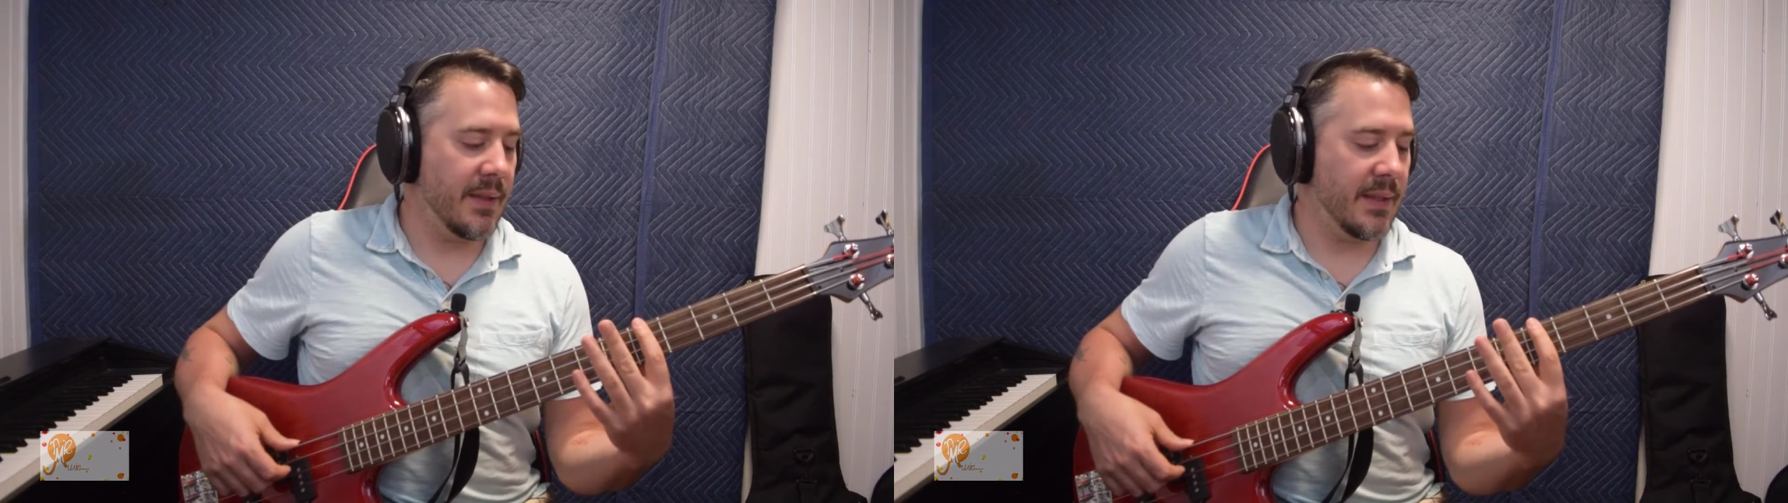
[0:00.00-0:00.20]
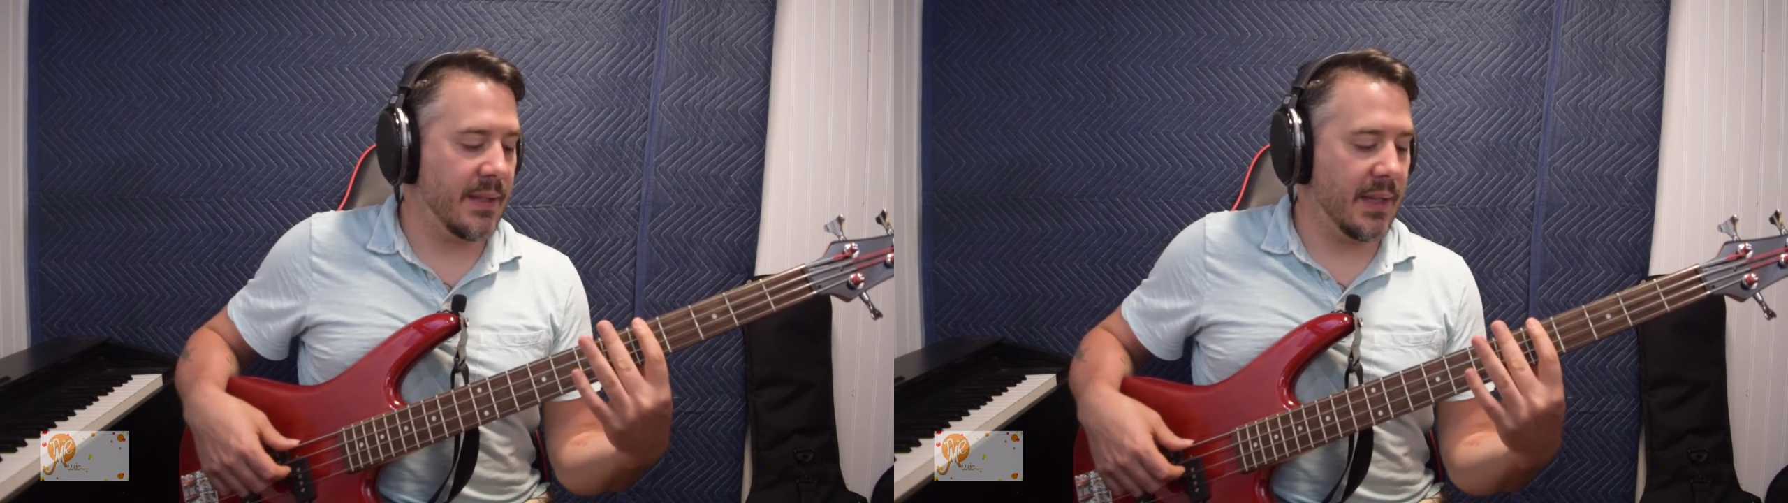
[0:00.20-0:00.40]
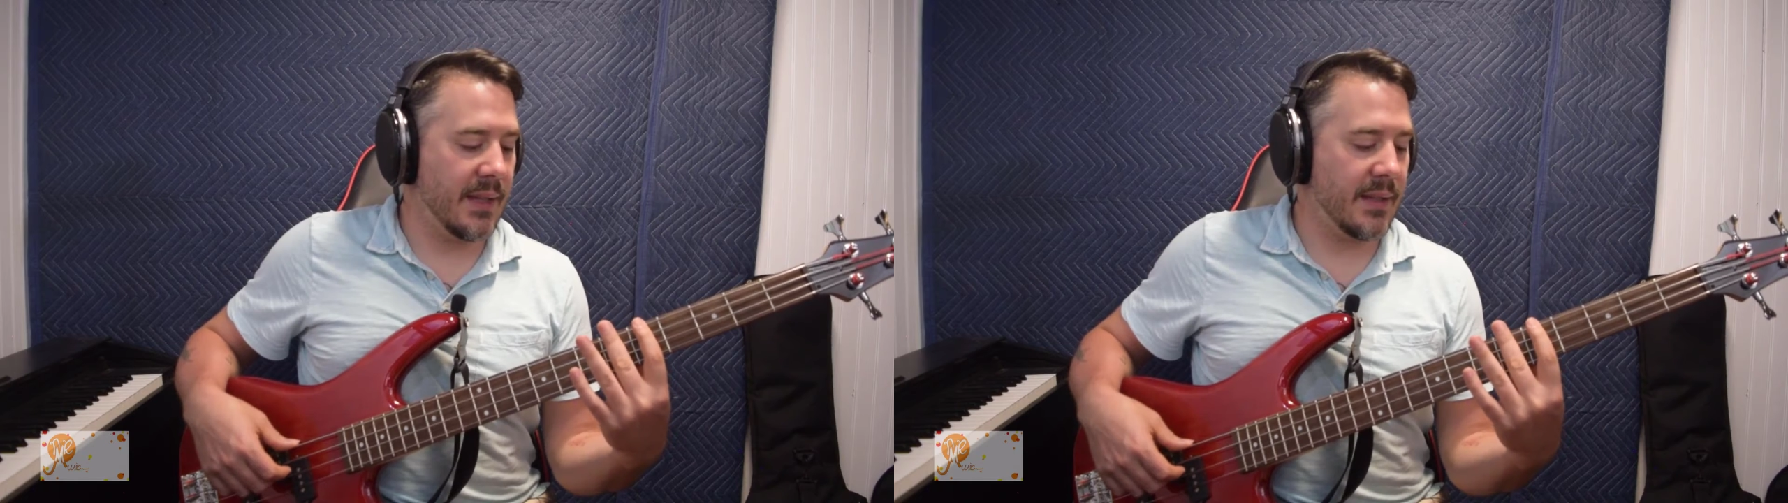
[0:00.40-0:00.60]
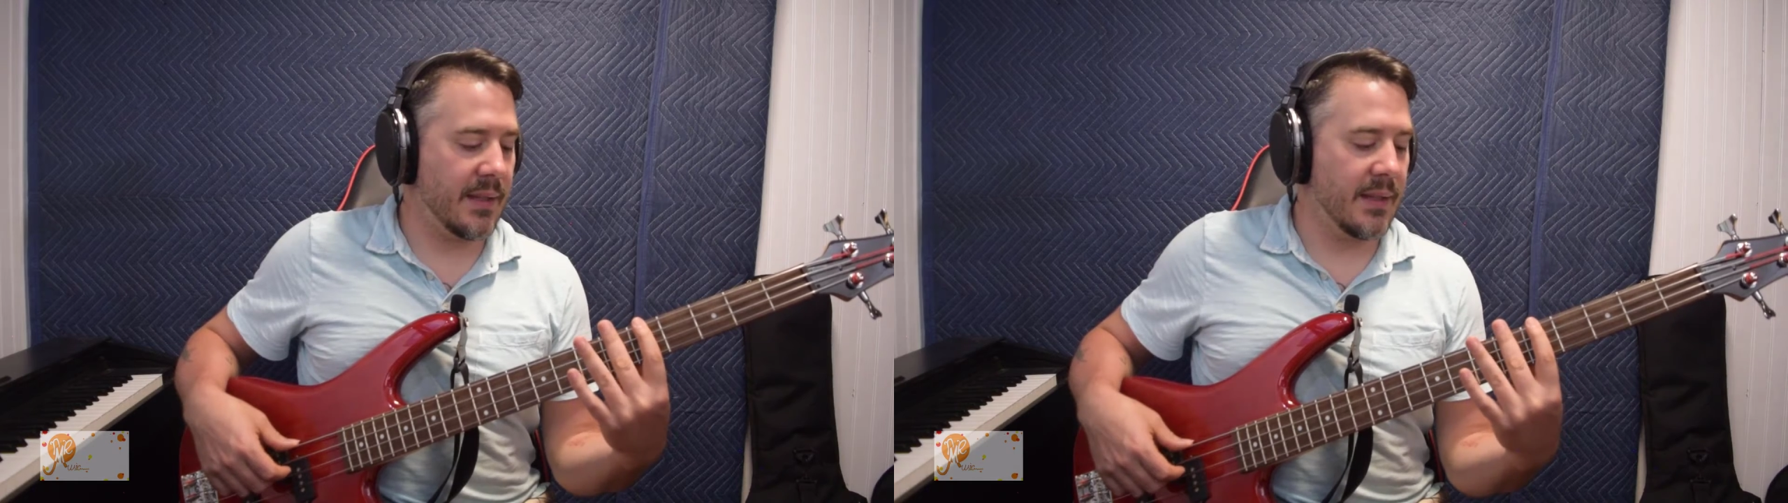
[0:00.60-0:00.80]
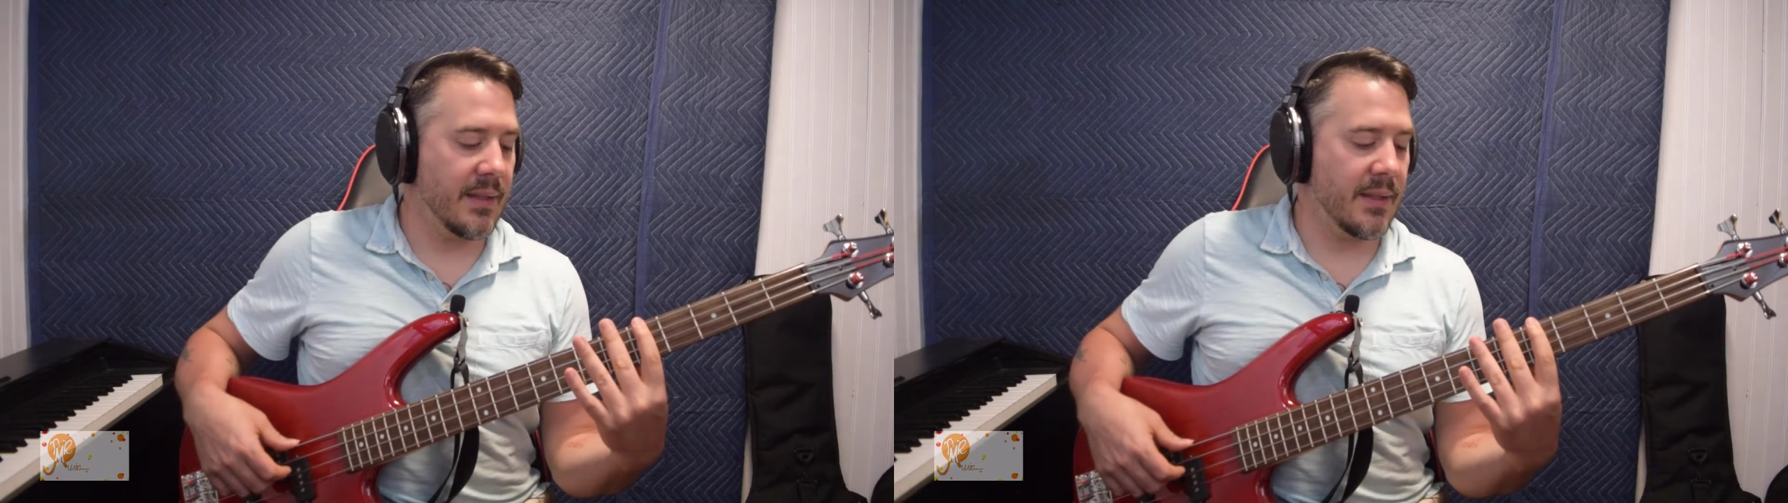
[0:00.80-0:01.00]

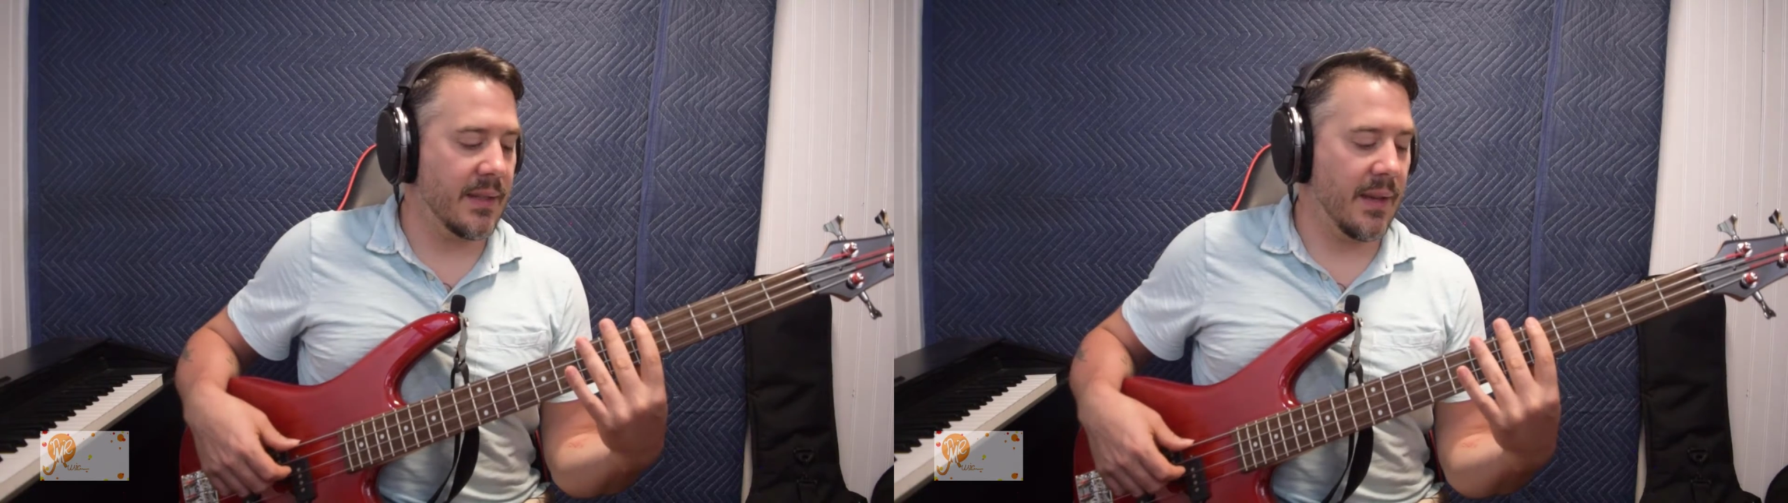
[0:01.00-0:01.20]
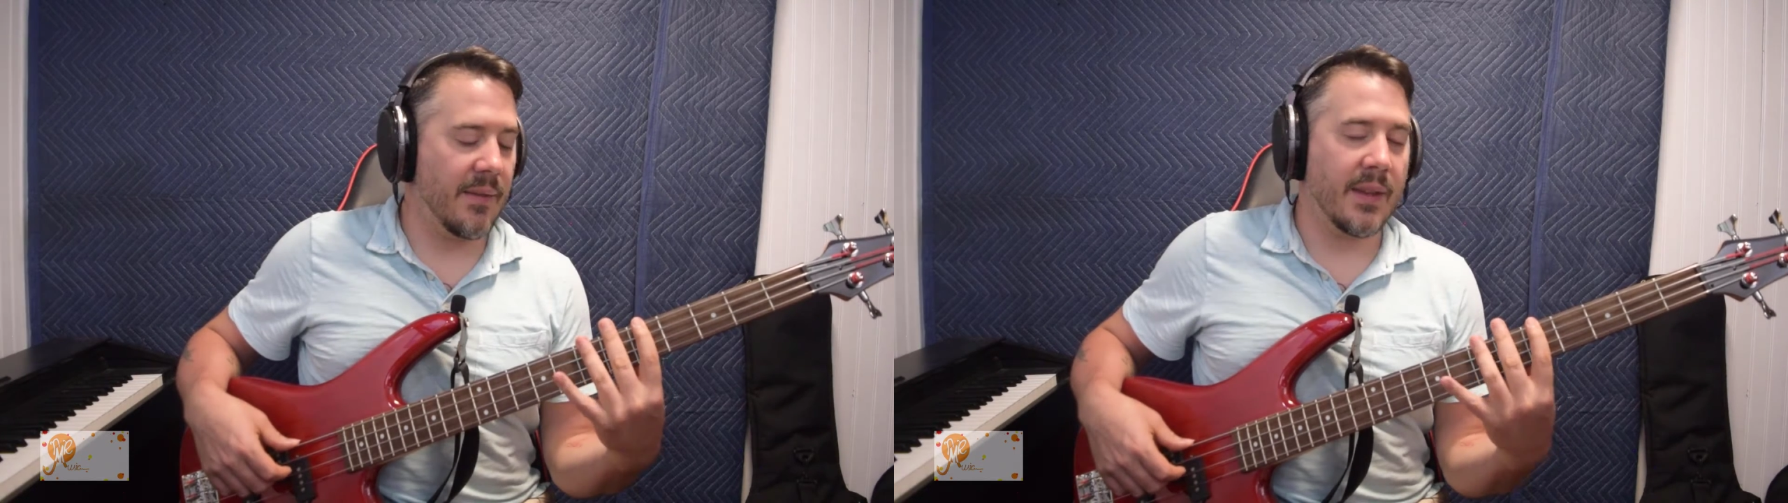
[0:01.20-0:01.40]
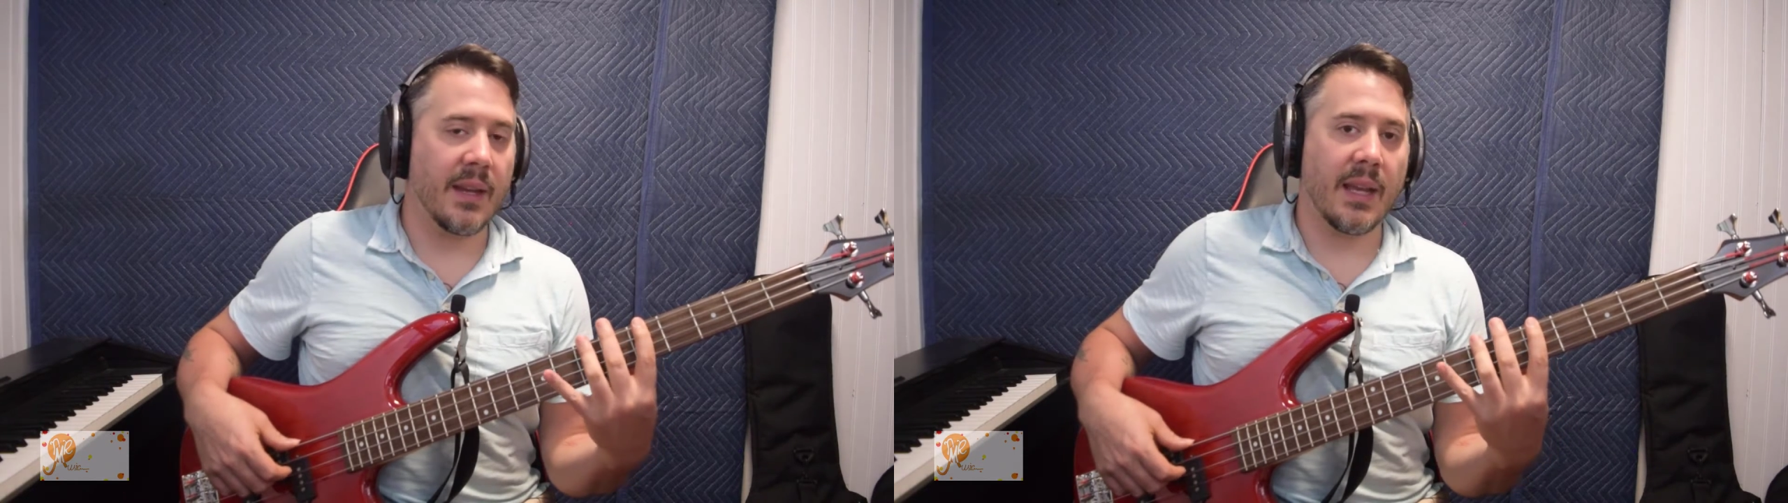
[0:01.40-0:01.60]
6, 7,